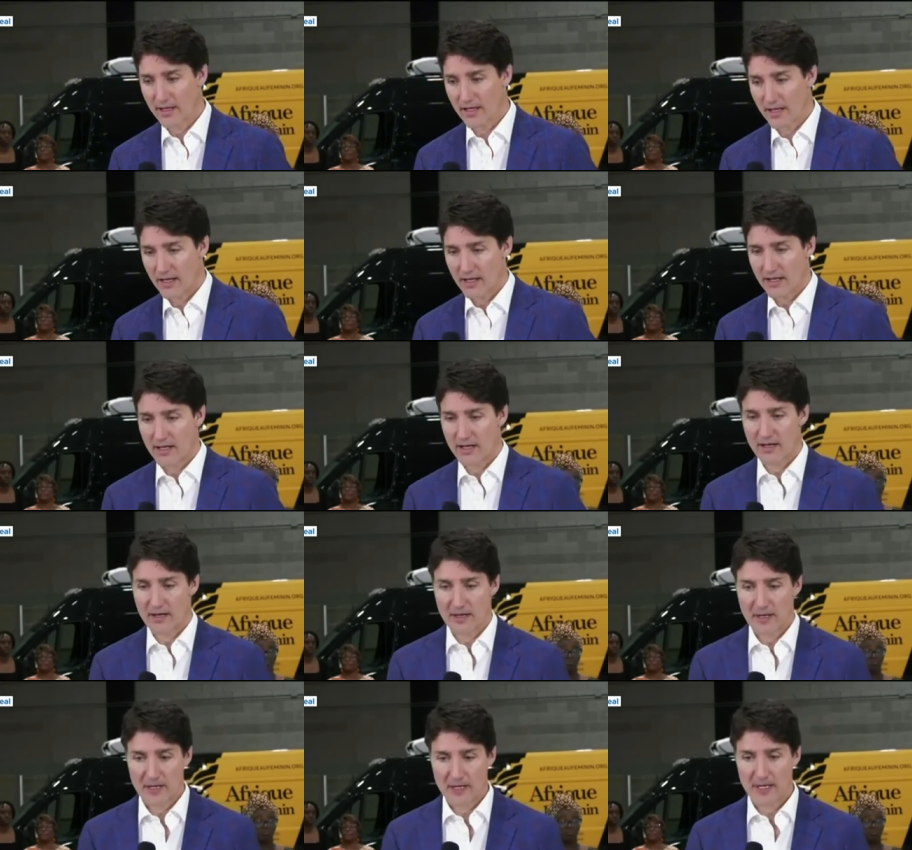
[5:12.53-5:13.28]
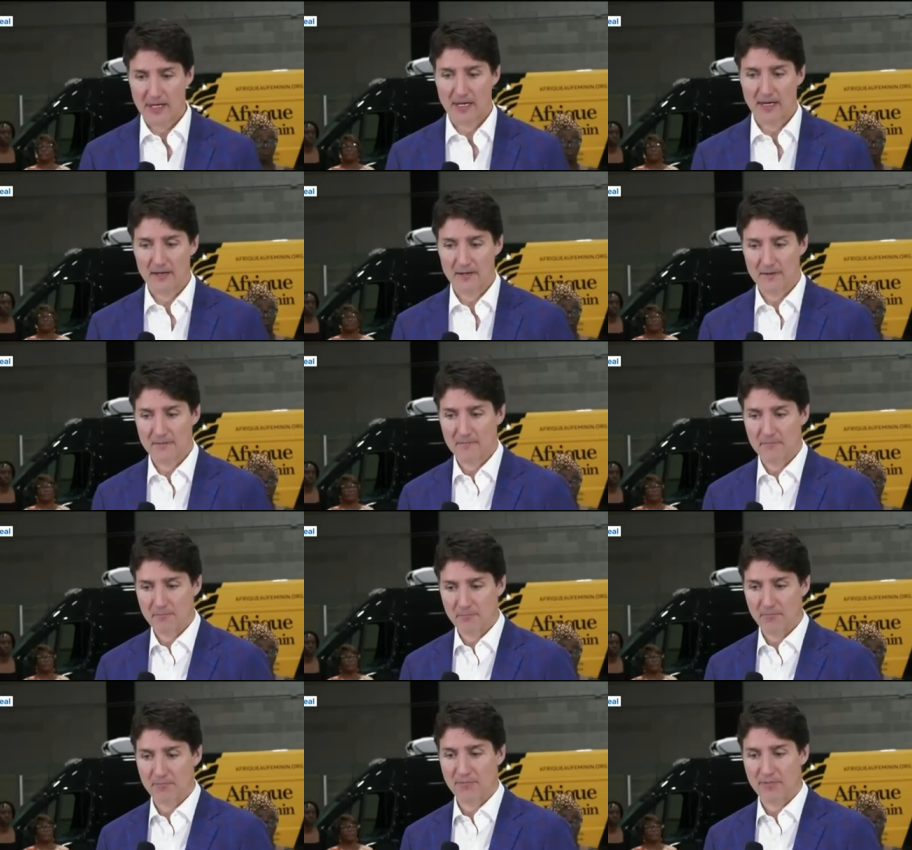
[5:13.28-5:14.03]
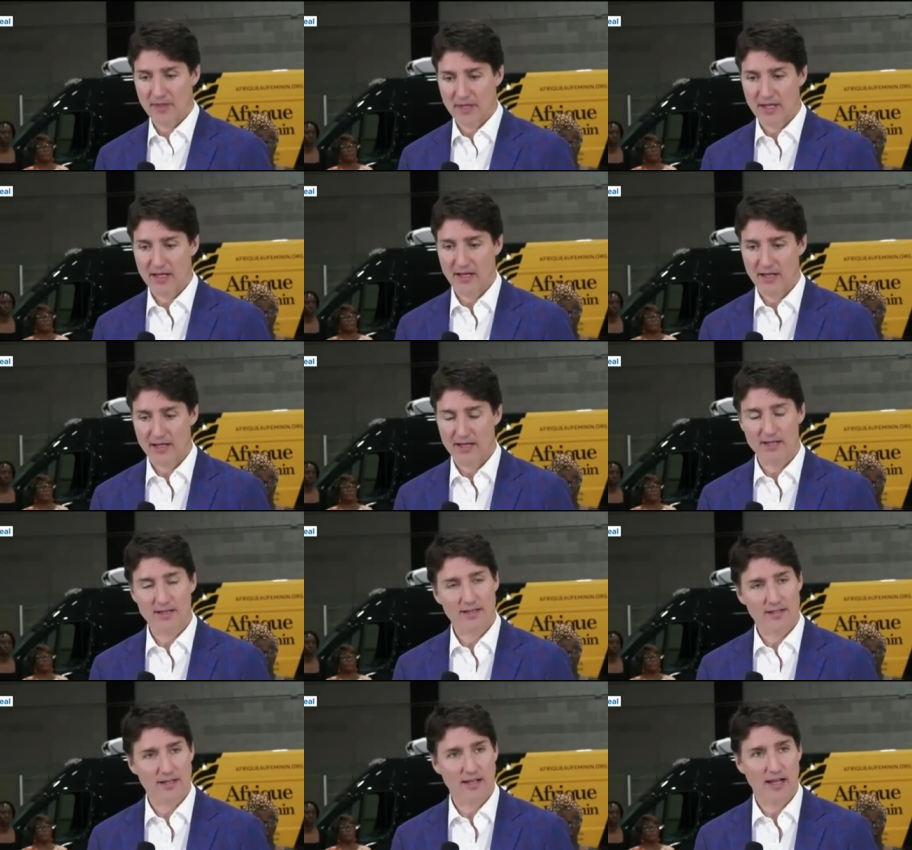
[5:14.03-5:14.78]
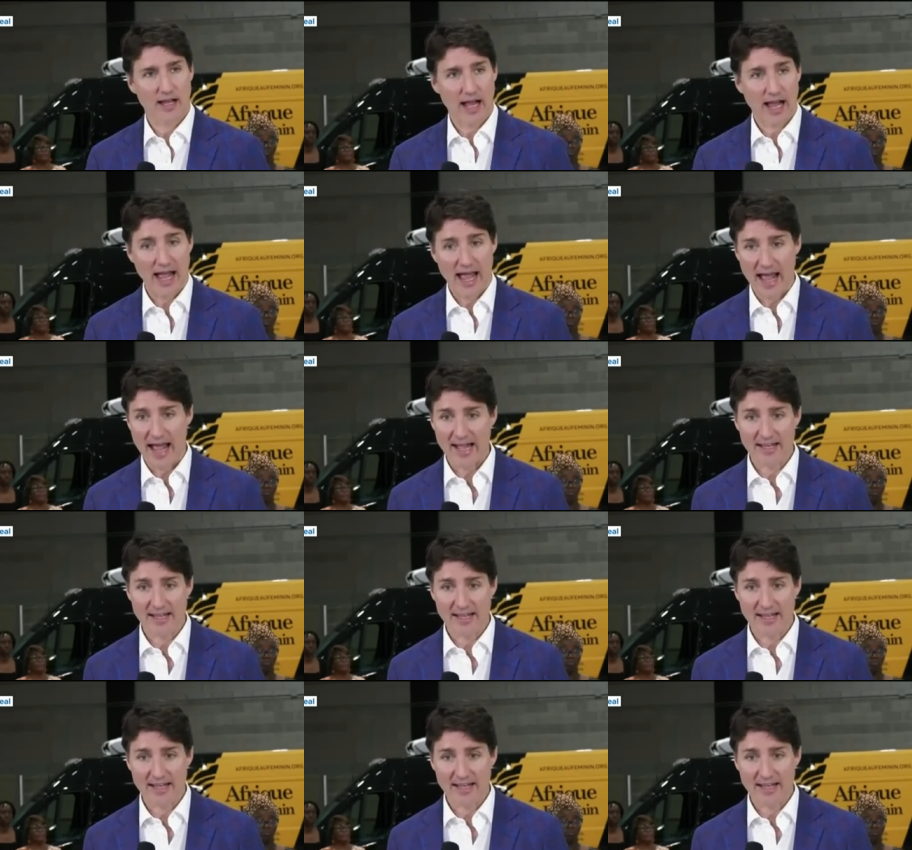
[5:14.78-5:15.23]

uh, with your party, with the MPs?